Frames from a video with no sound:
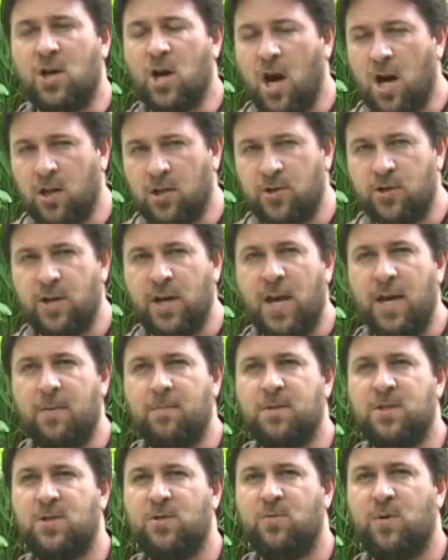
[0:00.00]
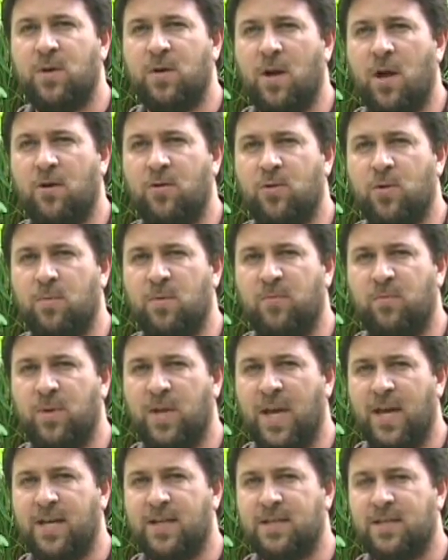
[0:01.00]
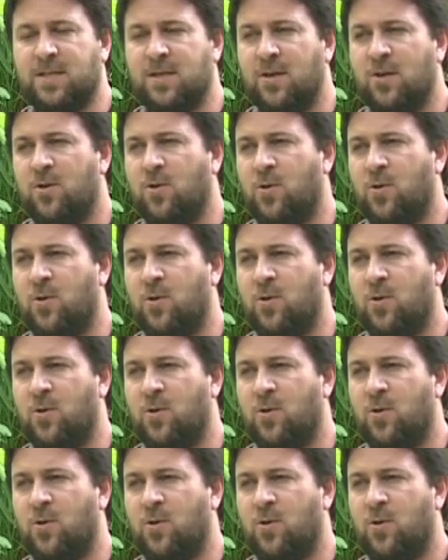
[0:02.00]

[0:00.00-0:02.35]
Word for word: color names to a, a group of plants,